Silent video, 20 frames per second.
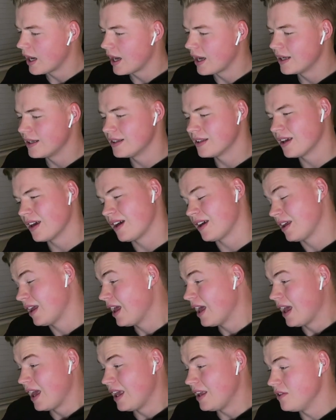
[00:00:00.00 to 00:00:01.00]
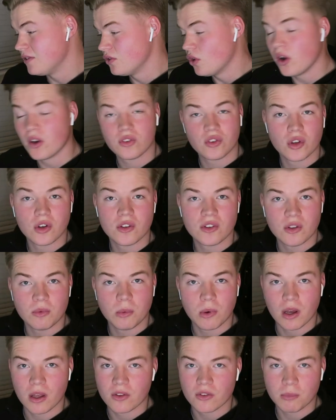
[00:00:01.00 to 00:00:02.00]
And he's not as good as he
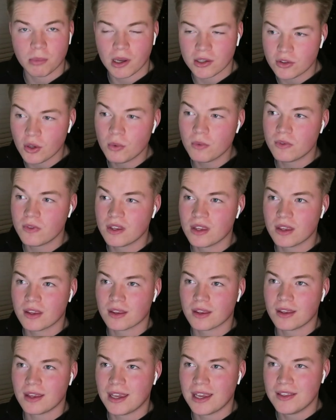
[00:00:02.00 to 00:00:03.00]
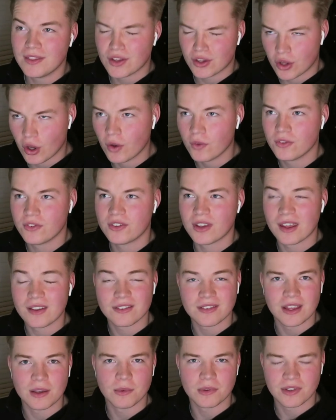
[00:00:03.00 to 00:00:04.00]
was, but I don't think in the
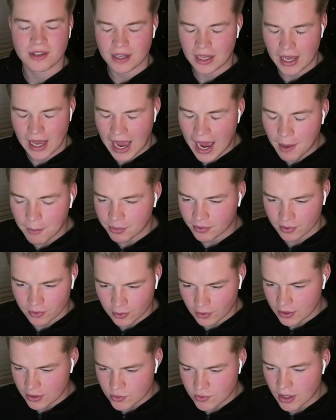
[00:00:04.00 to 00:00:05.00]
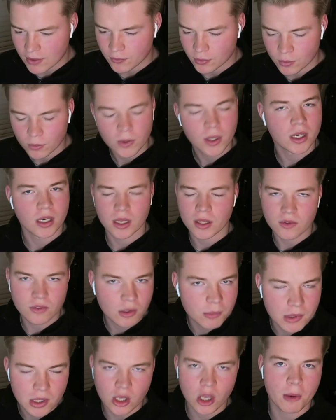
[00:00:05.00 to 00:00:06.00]
context it was an absolutely dreadful run. Like,
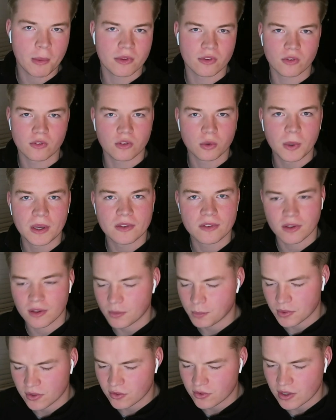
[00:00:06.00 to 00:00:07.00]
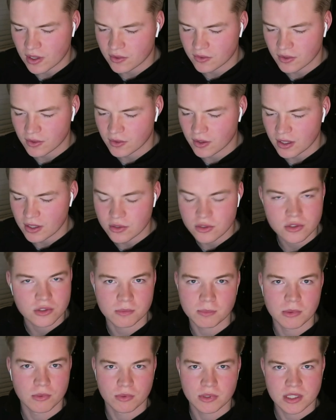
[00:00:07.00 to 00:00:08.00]
some of the comments on Twitter were suggesting that he'd
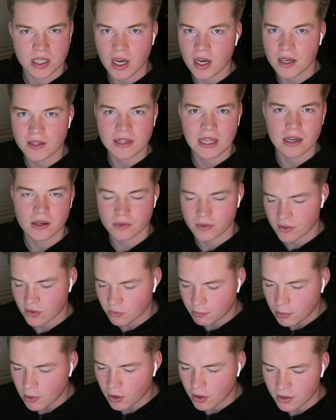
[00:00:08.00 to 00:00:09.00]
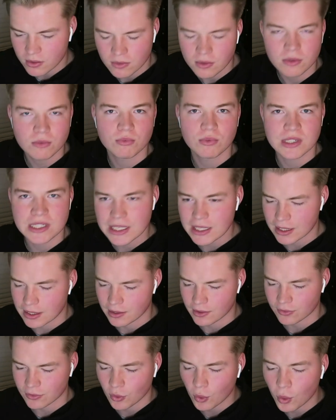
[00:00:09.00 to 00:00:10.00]
just be retired there on the spot. It's
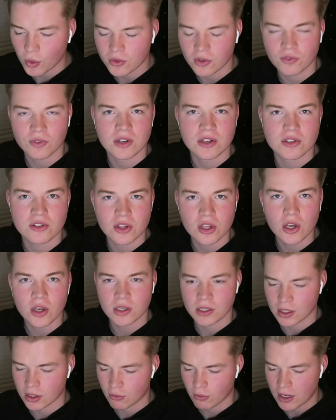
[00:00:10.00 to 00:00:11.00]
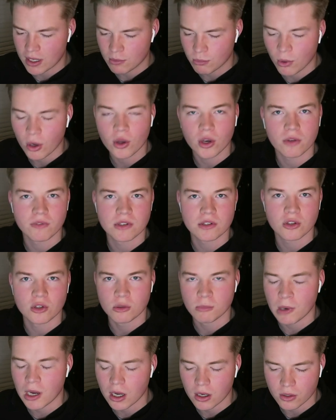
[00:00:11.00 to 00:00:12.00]
ridiculous. A horse has finished third in a Grade 1 over
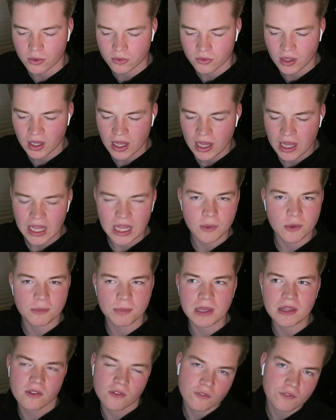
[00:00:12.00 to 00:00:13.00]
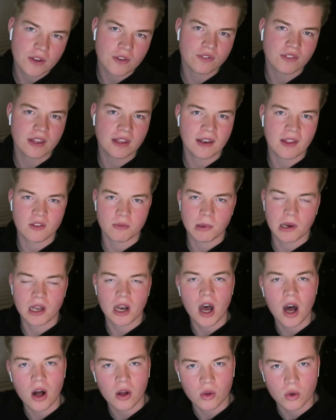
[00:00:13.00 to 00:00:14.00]
2 miles. He was beaten 15 lengths by an
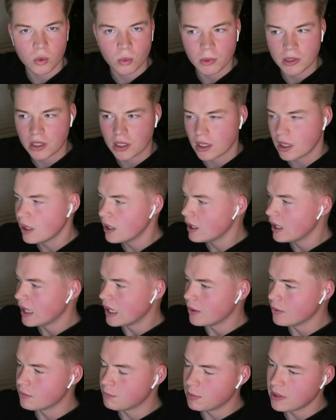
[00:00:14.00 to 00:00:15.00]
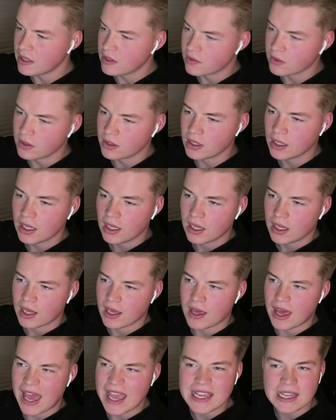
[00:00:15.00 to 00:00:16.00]
Arkell winner. He was beaten
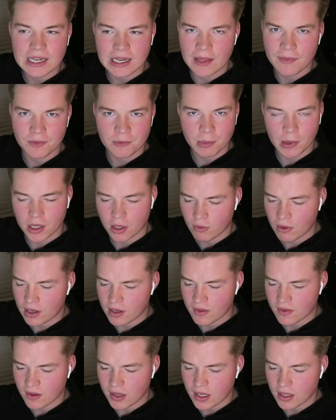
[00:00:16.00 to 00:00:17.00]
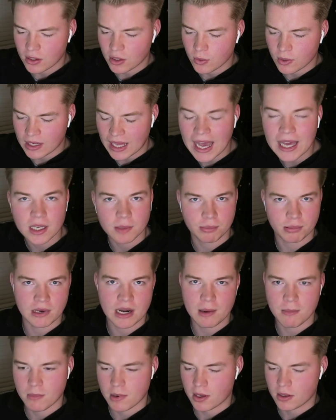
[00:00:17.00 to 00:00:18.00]
8 lengths by Grenadine, who had a
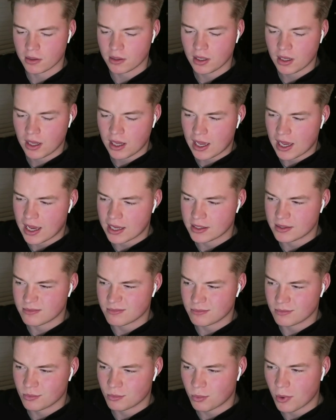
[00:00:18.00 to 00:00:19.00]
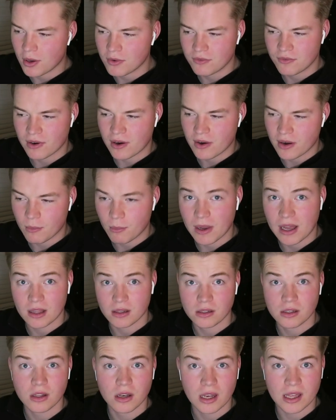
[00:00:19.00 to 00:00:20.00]
prep run, had won very well,
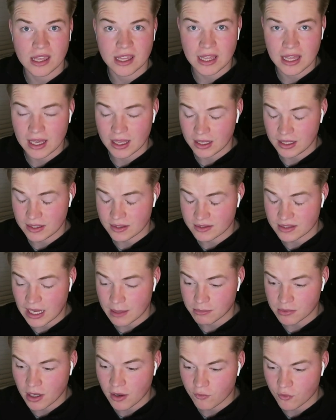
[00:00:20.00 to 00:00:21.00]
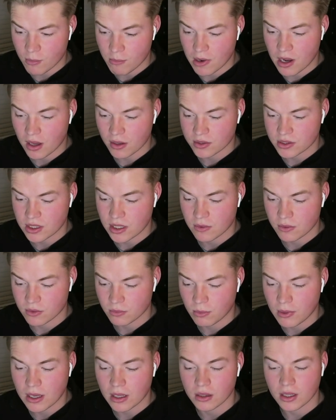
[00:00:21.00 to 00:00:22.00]
looked like he stepped up from last year
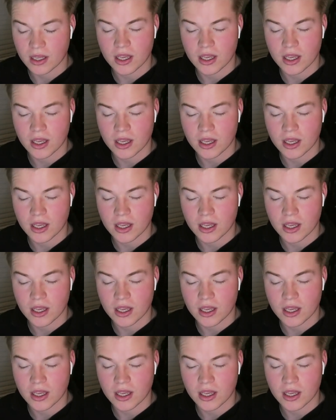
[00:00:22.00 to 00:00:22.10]
as well.